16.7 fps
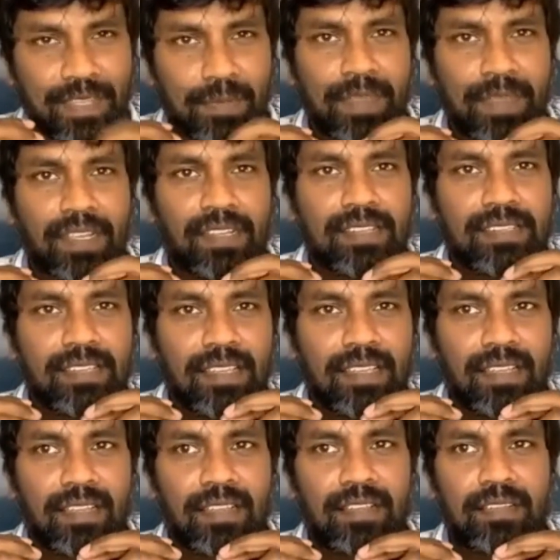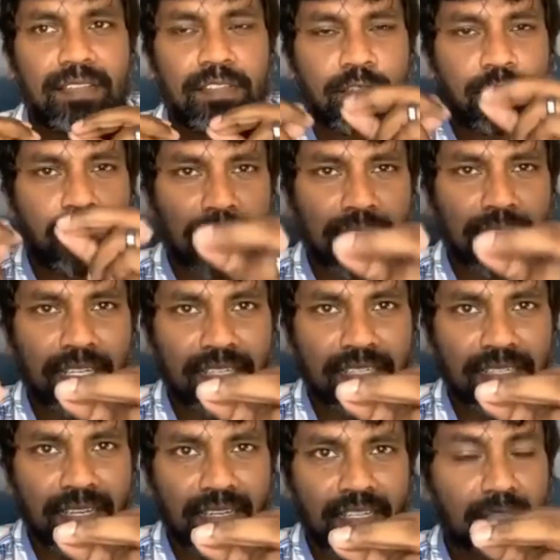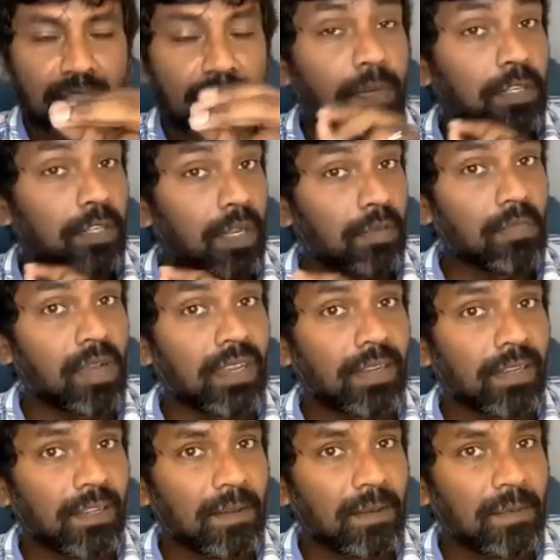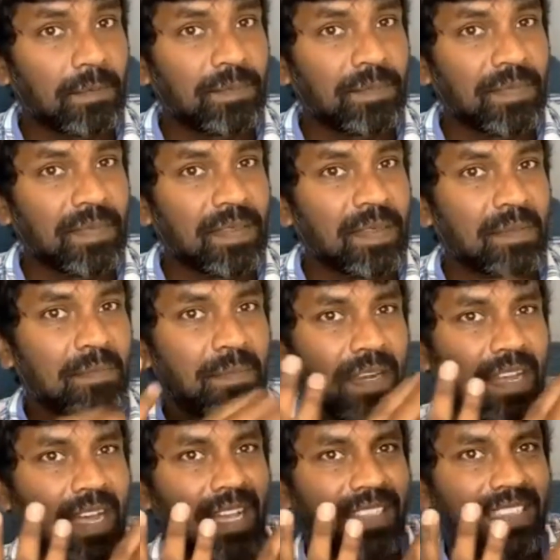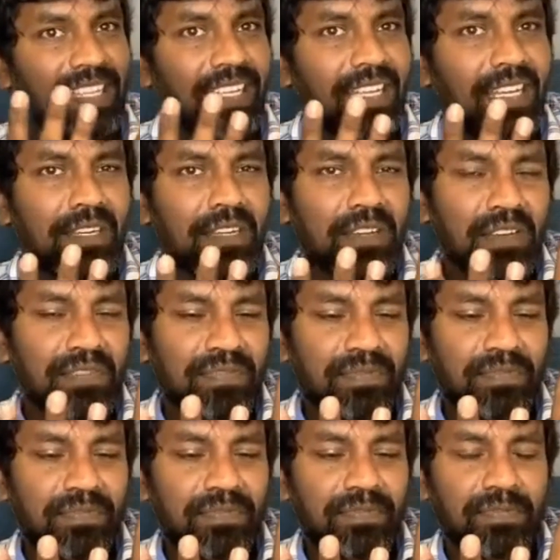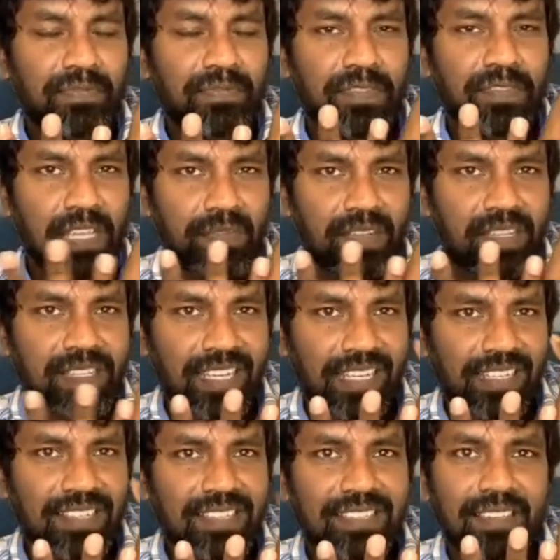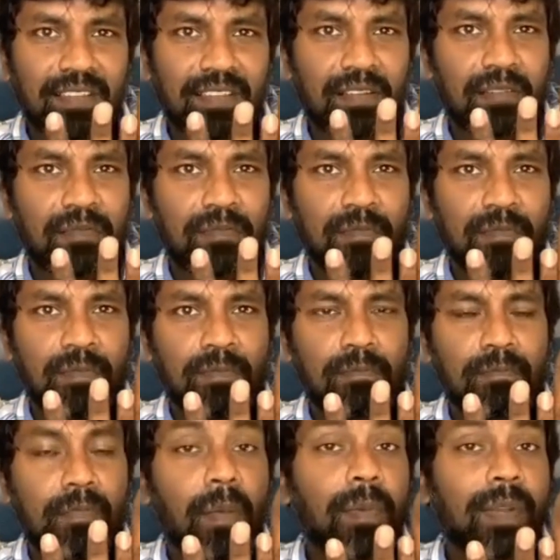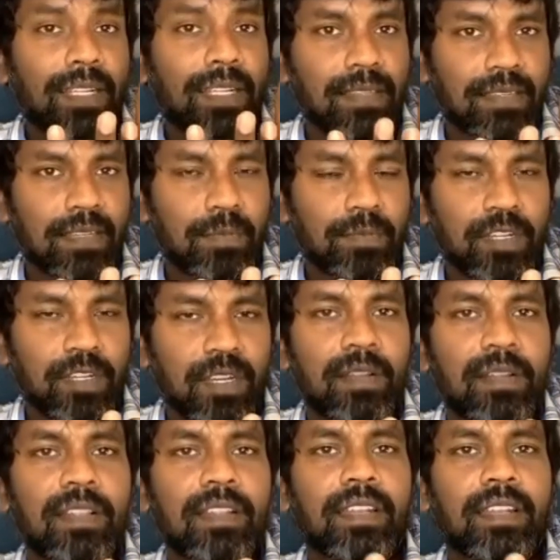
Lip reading: That means you're speaking in tongues, but you're admiring. But at the end of 7 seconds, memorize a scripture.